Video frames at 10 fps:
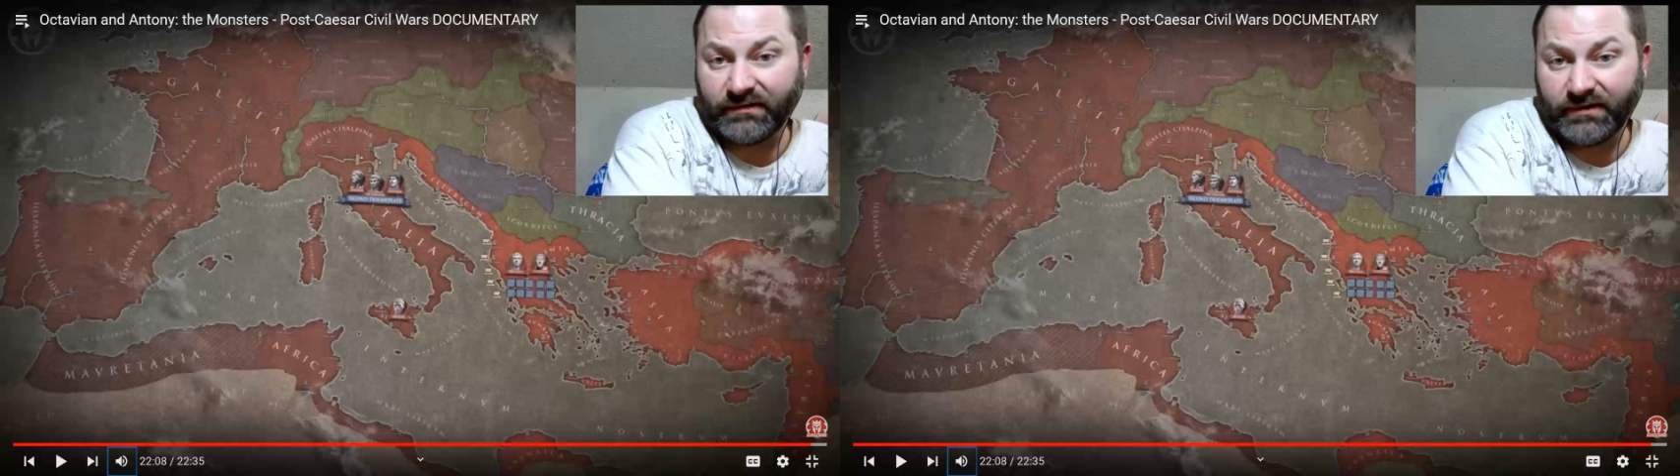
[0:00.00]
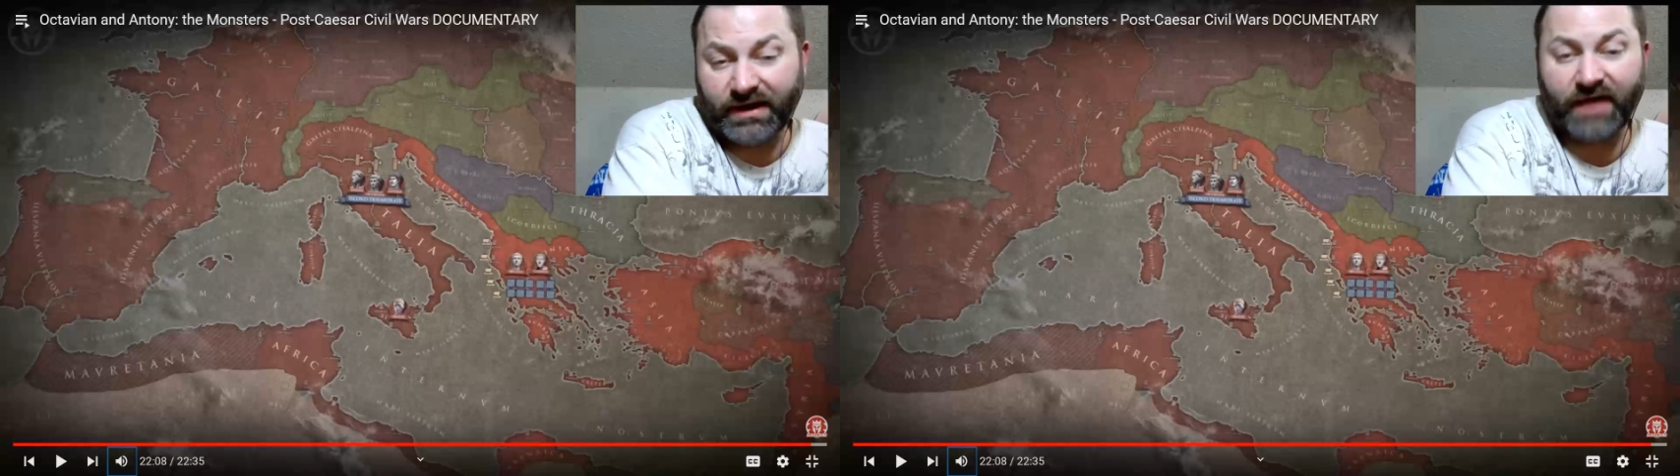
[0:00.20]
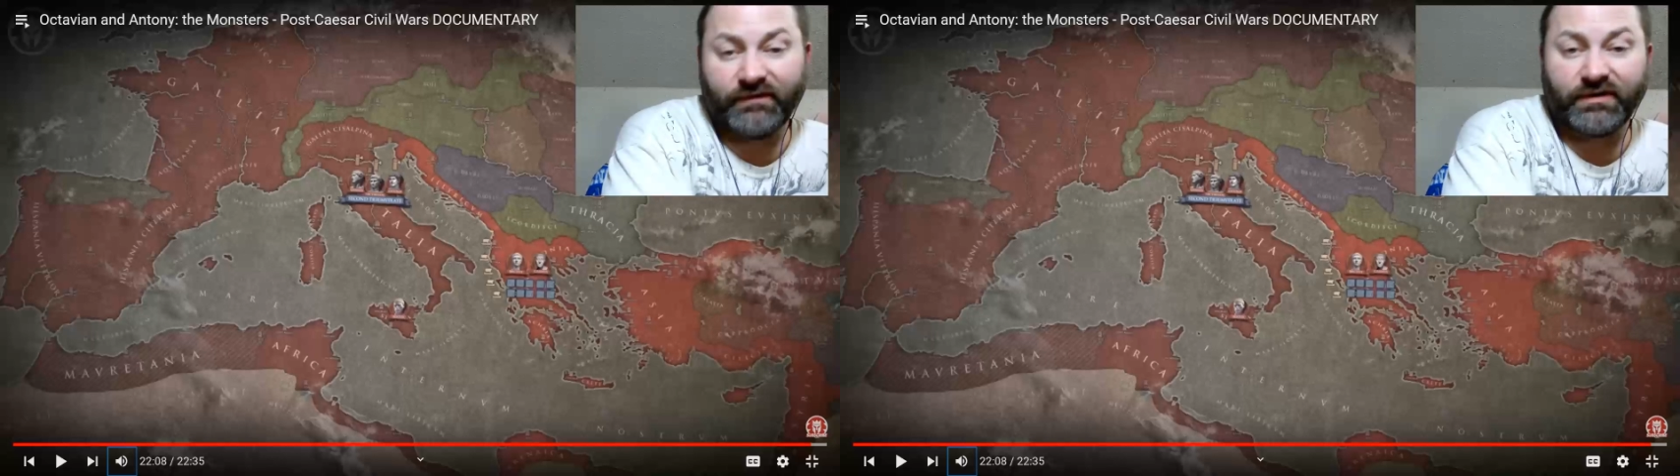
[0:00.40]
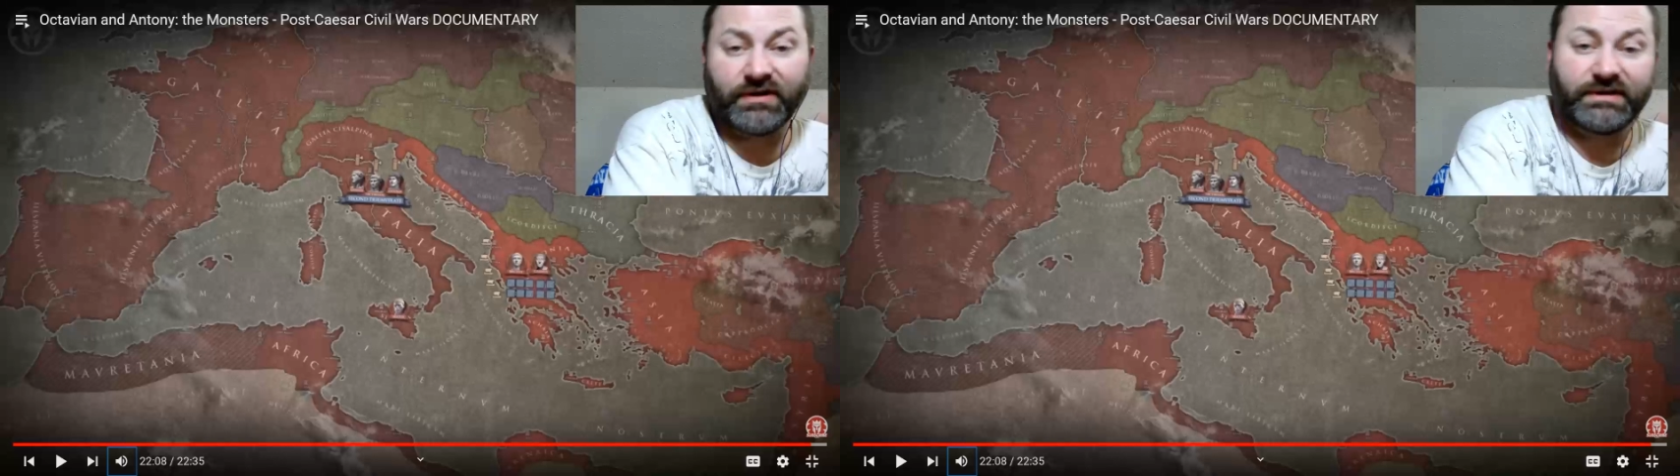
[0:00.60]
and have a good